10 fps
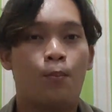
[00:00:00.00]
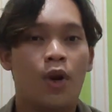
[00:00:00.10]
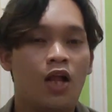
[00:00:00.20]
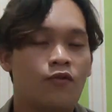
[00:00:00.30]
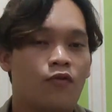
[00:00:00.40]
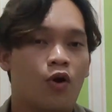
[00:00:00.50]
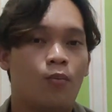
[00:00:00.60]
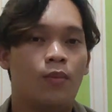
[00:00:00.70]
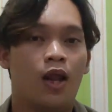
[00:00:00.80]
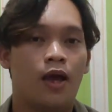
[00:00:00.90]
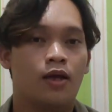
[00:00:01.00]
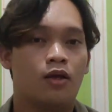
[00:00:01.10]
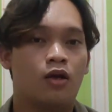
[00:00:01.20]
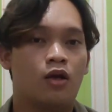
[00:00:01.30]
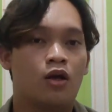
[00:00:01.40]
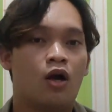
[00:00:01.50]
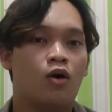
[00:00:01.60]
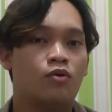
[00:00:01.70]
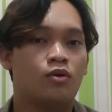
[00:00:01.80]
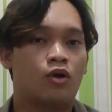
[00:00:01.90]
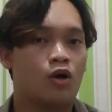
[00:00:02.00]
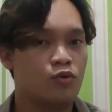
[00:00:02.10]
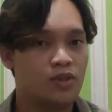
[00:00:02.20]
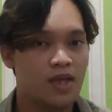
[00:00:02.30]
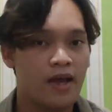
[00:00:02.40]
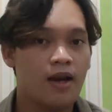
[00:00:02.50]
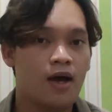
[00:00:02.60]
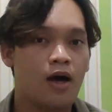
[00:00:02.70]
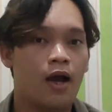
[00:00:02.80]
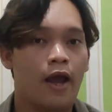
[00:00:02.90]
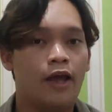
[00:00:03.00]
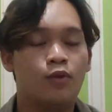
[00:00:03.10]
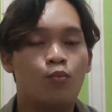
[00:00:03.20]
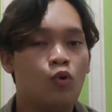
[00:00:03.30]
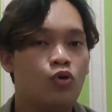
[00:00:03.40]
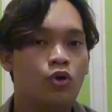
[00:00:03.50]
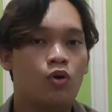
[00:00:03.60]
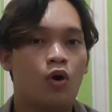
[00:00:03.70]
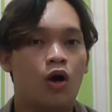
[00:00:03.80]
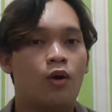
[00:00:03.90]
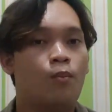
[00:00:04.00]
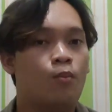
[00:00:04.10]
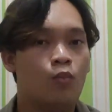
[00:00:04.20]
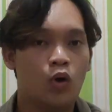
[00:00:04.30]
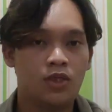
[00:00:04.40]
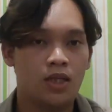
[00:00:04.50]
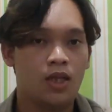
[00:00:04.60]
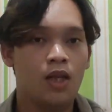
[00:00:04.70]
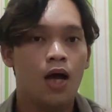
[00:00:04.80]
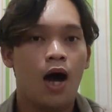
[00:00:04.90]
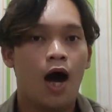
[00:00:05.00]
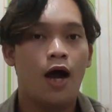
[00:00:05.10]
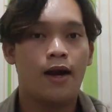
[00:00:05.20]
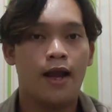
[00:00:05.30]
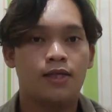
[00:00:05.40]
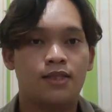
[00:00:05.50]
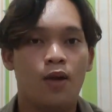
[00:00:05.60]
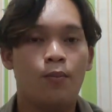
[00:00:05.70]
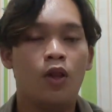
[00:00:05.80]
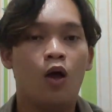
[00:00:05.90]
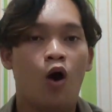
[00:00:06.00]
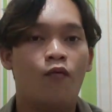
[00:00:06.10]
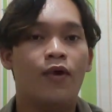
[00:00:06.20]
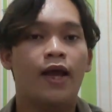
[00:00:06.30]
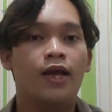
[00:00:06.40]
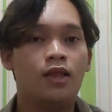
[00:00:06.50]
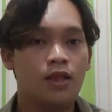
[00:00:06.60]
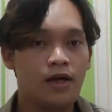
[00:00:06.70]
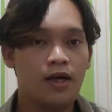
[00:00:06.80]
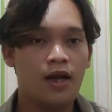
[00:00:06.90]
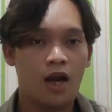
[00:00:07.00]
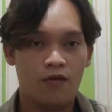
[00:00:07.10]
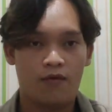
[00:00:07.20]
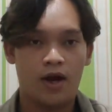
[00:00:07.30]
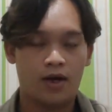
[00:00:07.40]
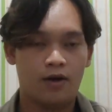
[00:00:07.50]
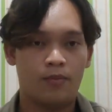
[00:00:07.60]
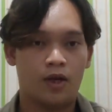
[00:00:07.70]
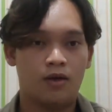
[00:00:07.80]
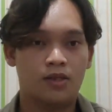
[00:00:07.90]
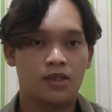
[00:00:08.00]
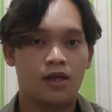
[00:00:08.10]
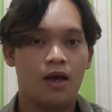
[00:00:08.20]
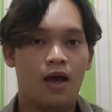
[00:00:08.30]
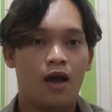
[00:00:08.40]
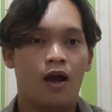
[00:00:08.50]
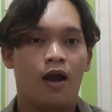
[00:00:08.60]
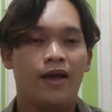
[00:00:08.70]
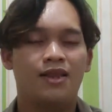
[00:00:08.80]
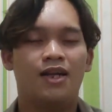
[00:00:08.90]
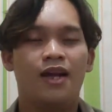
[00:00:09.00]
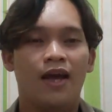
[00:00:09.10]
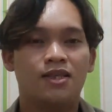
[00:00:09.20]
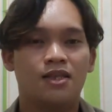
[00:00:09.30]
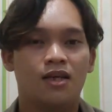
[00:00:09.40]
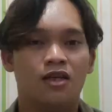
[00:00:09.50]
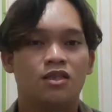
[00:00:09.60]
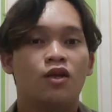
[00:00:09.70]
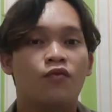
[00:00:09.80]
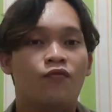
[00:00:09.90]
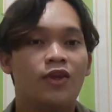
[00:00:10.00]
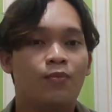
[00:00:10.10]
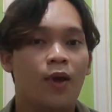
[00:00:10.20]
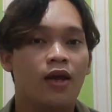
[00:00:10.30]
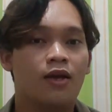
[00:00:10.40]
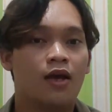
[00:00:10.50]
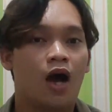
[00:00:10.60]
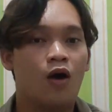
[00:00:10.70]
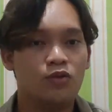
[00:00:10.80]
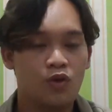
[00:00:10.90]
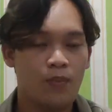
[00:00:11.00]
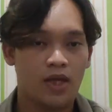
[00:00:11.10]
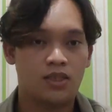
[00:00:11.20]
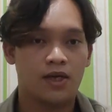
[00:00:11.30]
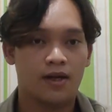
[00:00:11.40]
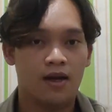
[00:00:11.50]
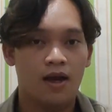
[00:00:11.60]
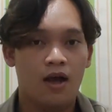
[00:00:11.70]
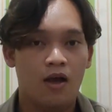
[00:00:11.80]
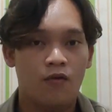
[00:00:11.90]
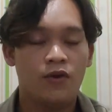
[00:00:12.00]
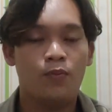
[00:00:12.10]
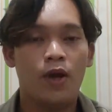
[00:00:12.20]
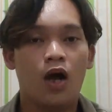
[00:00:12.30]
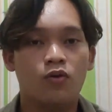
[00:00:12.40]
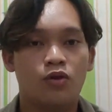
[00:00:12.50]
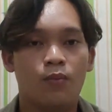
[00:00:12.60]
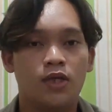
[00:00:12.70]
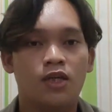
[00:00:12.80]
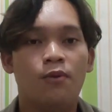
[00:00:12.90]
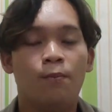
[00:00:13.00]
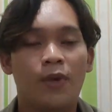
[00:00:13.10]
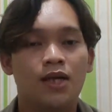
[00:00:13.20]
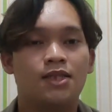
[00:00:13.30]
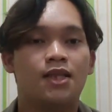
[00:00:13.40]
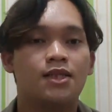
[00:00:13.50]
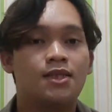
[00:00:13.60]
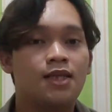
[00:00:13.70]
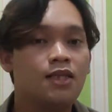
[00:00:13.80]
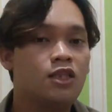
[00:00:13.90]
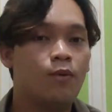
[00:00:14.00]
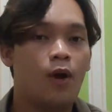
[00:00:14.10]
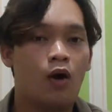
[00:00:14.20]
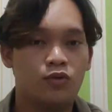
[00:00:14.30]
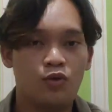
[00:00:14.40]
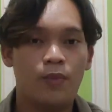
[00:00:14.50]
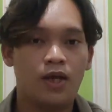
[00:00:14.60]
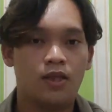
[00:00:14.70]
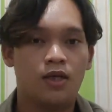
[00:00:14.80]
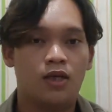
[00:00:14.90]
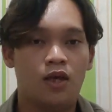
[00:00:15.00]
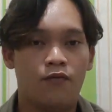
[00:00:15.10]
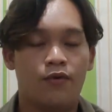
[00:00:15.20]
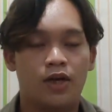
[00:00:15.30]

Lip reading: Platforms like Coursera, Edmodo, or Moodle are examples of e-learning environments. And the next is feedback automation. Feedback automation means the system automatically gives